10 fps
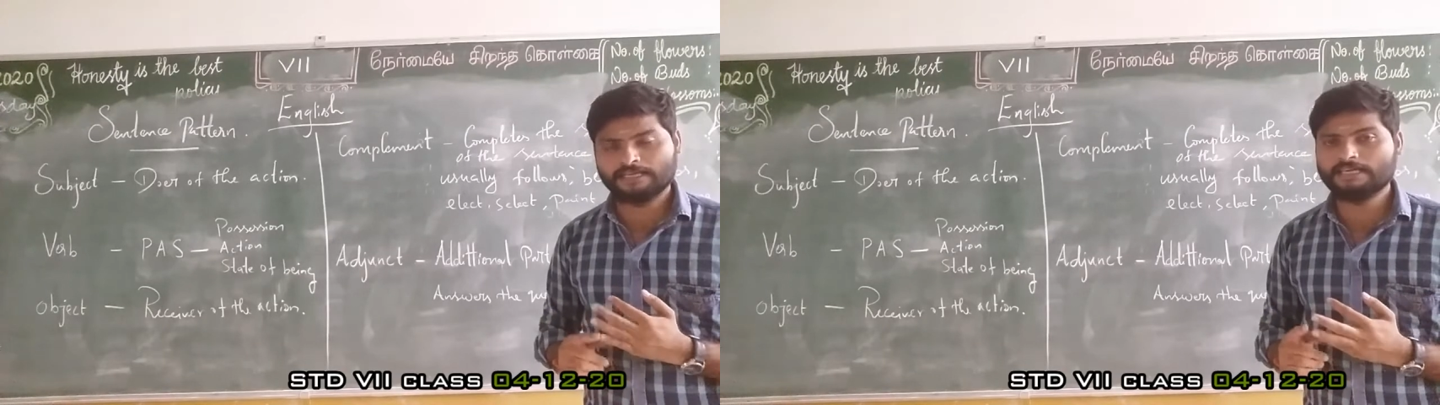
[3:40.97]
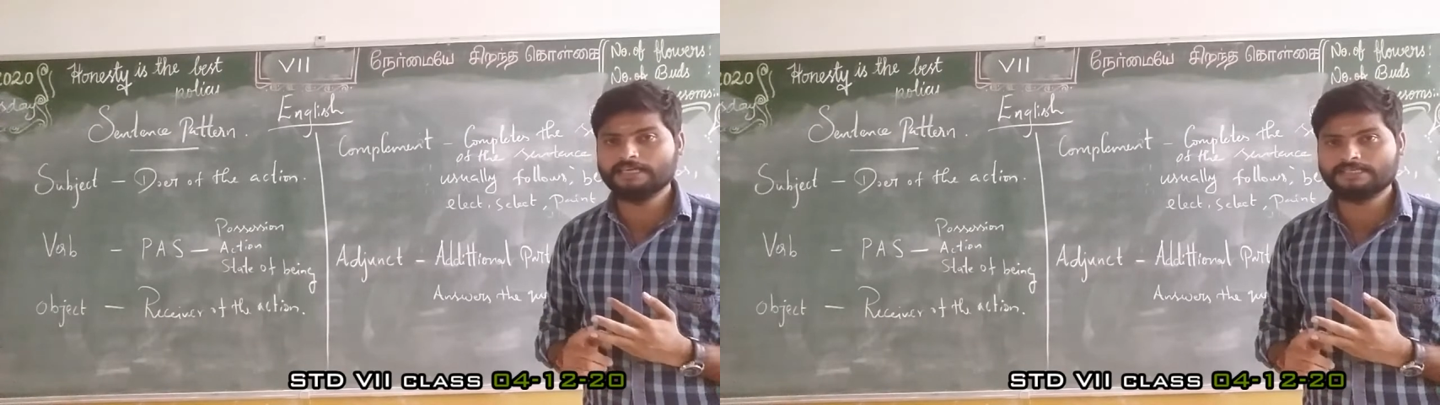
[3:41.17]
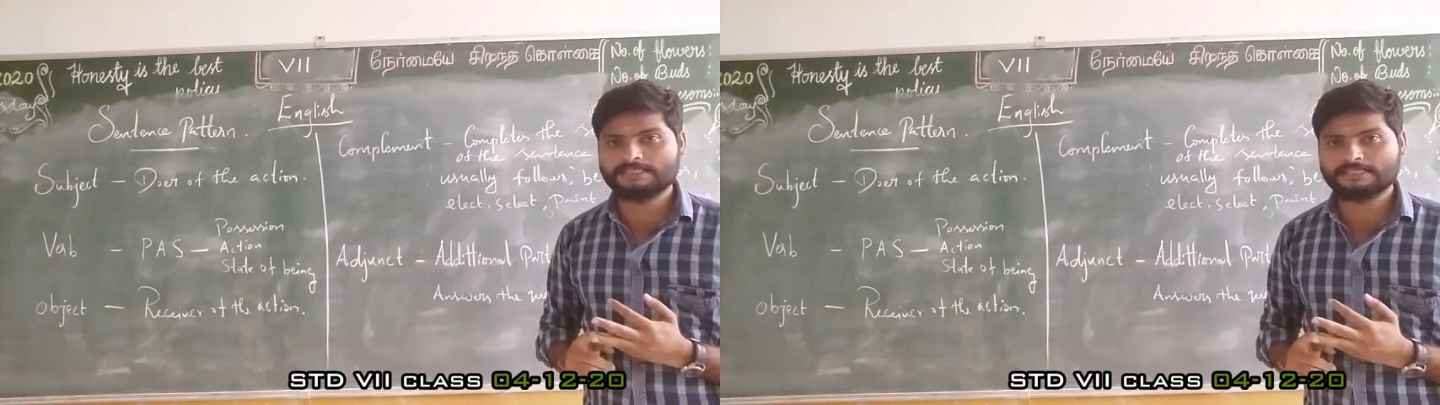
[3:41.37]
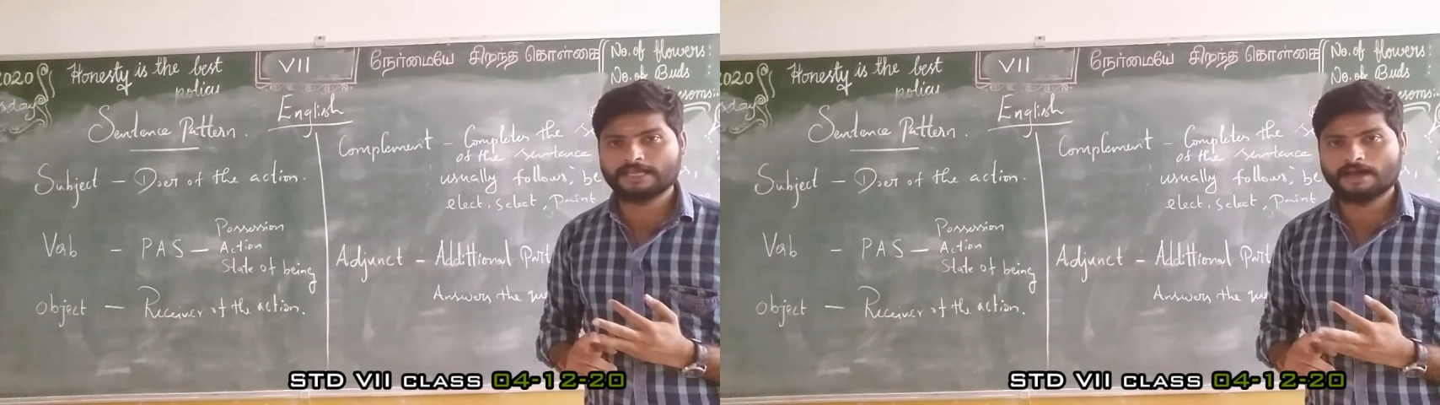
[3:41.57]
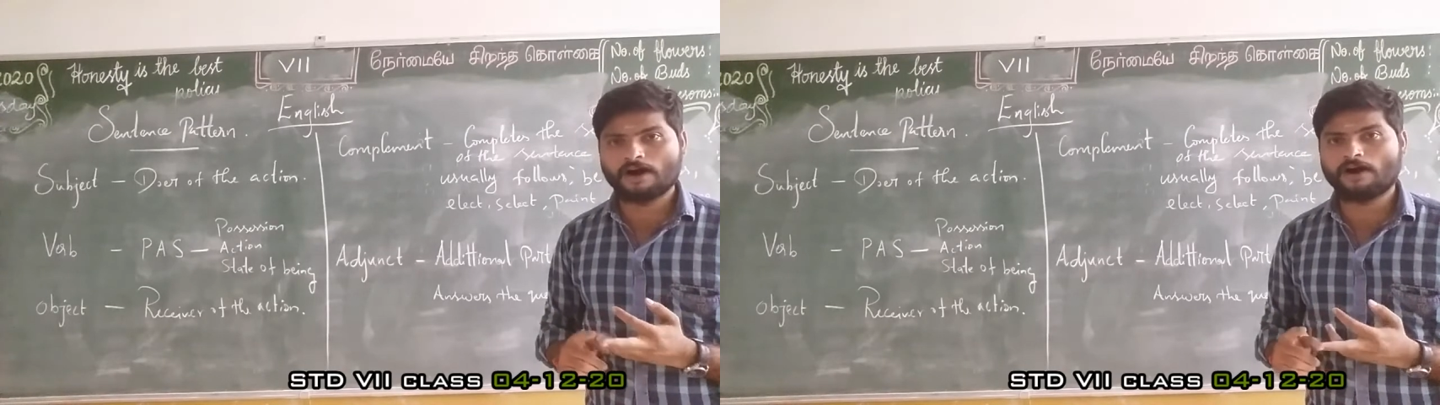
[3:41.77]

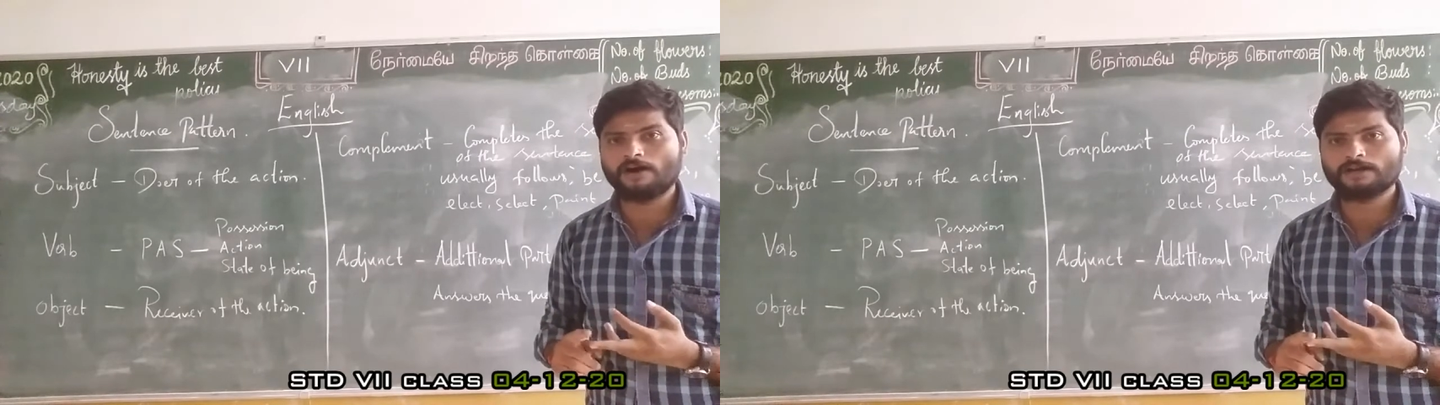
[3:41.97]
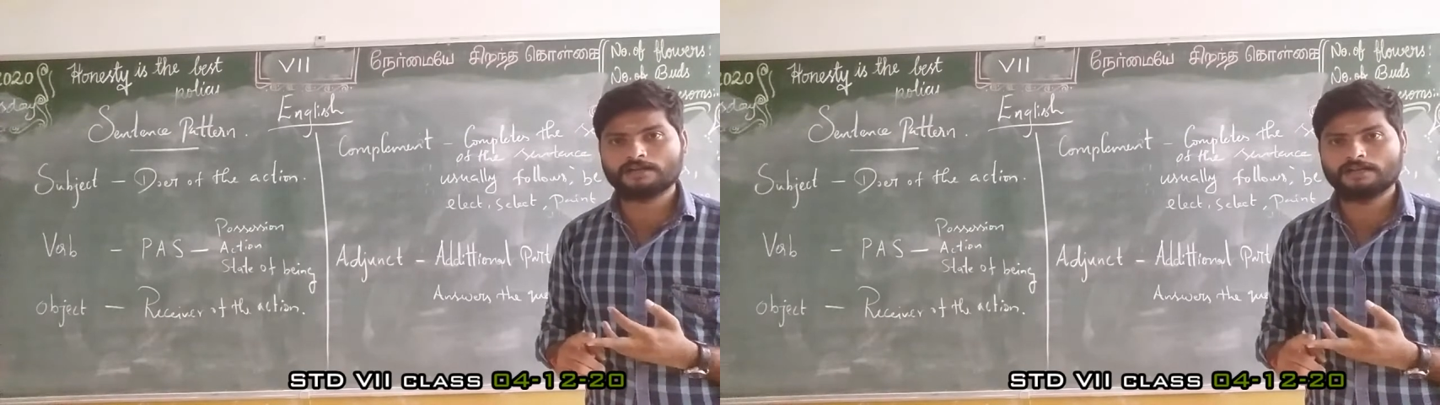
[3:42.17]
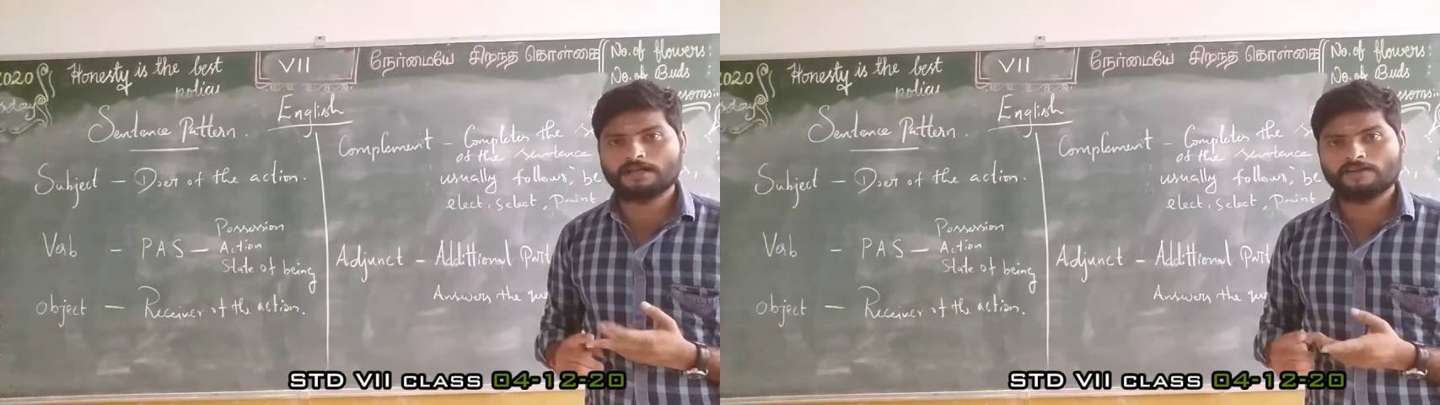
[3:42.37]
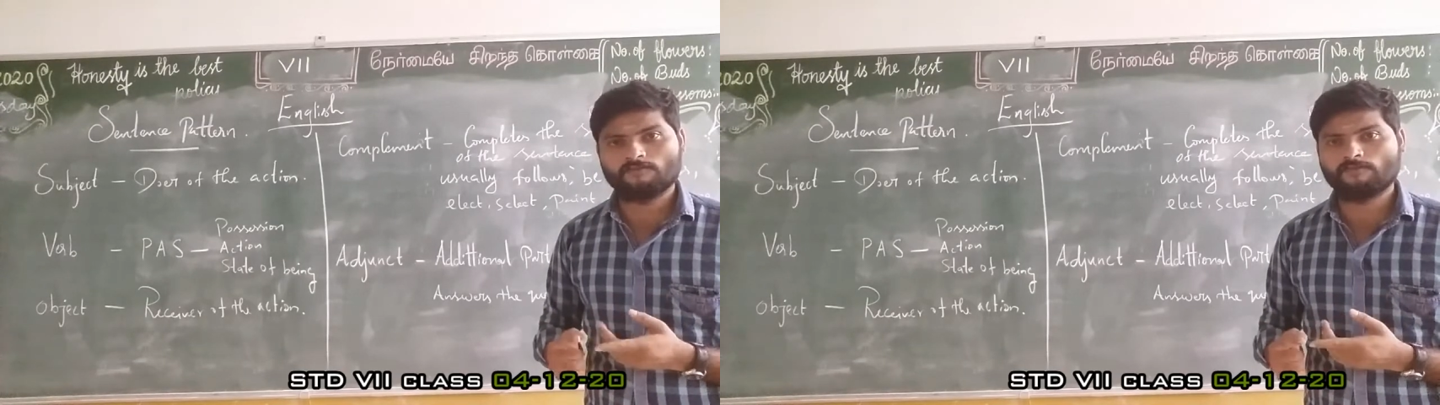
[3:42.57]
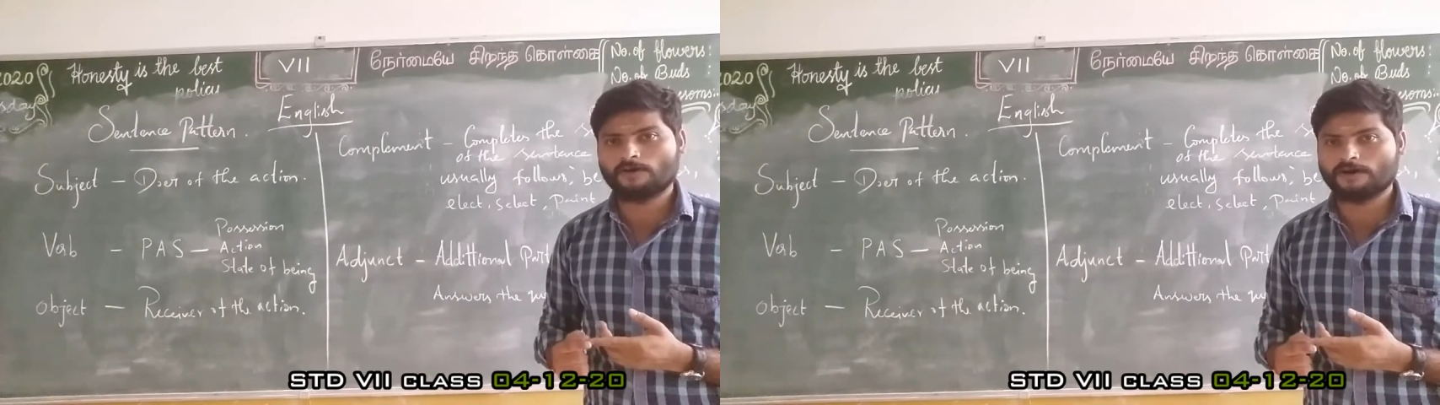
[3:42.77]
is, are,
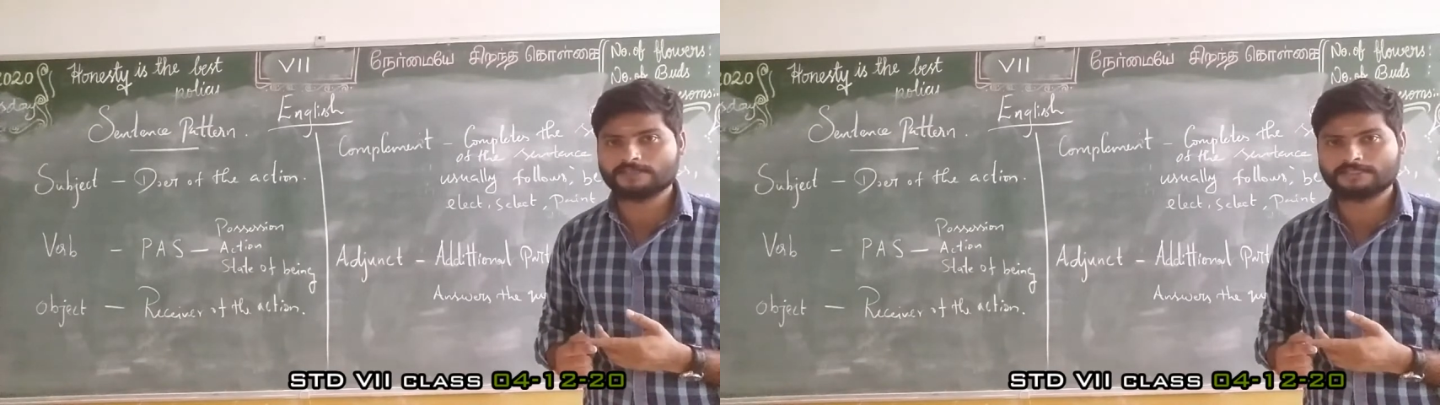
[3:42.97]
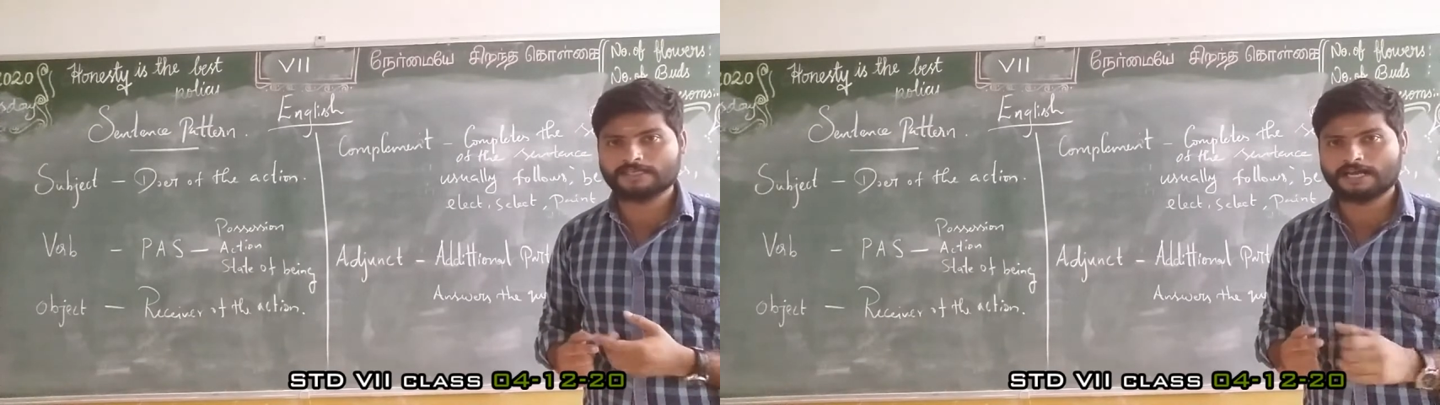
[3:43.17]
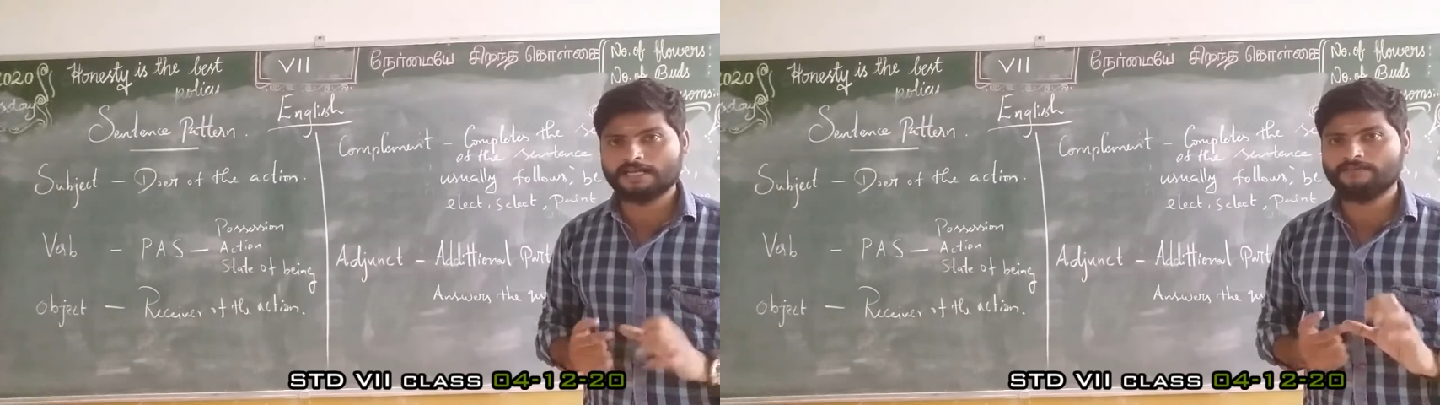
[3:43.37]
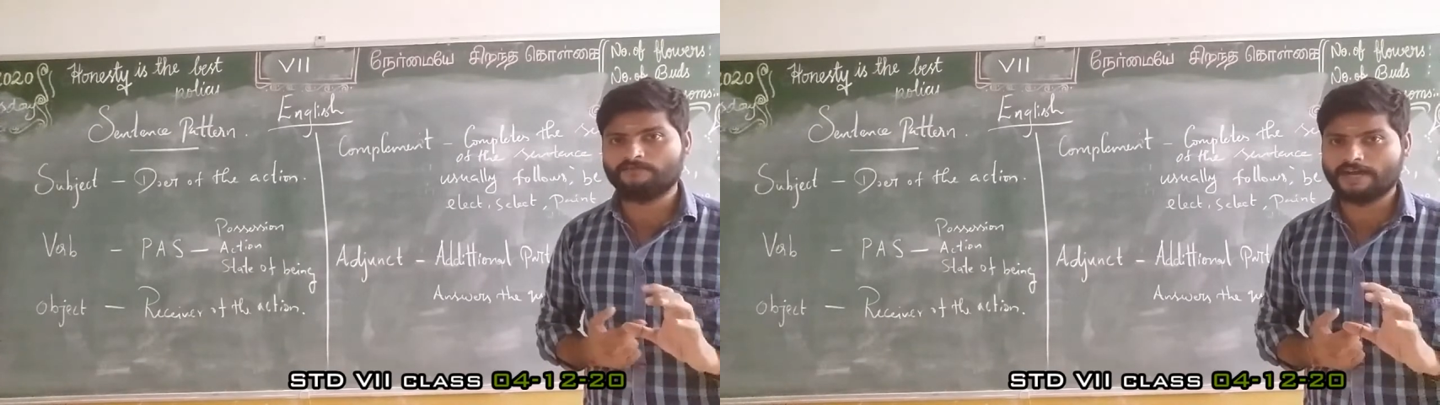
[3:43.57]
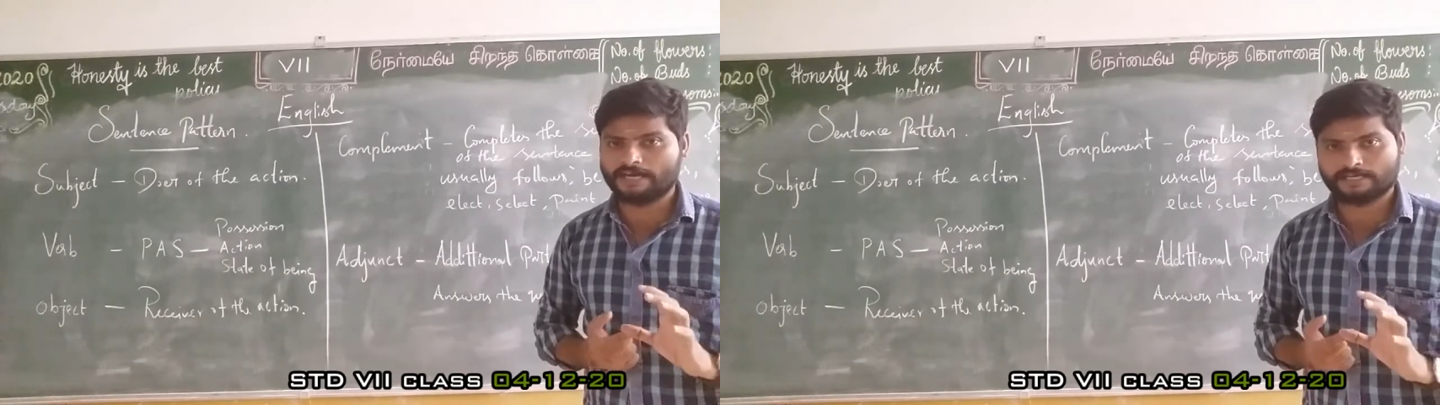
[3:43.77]
was
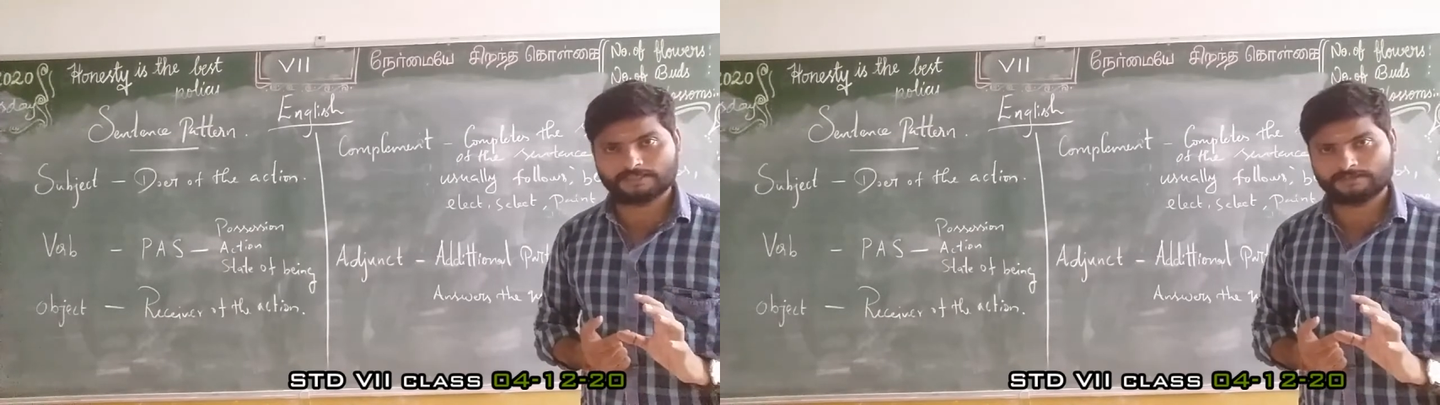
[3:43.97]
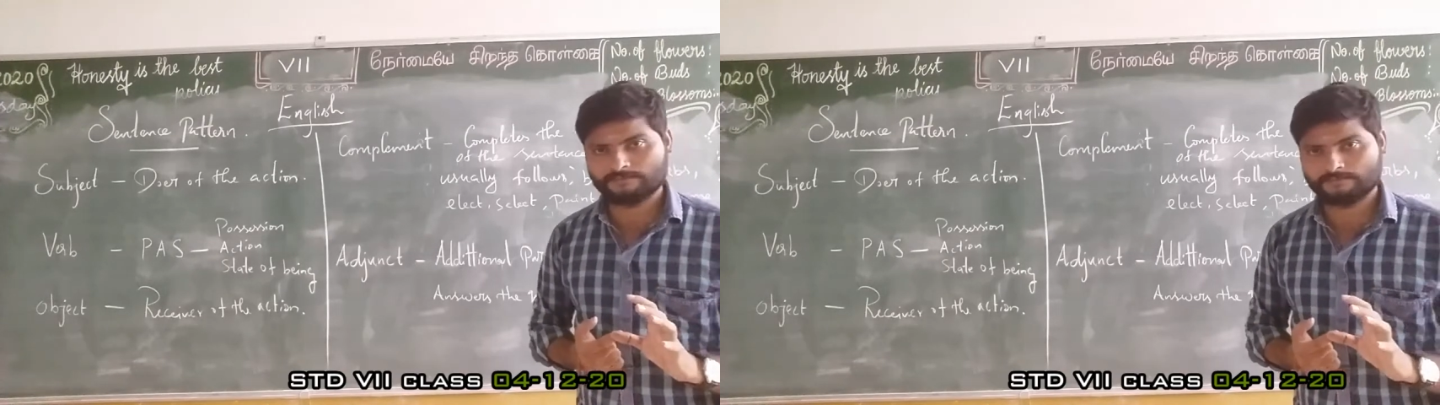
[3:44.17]
and were.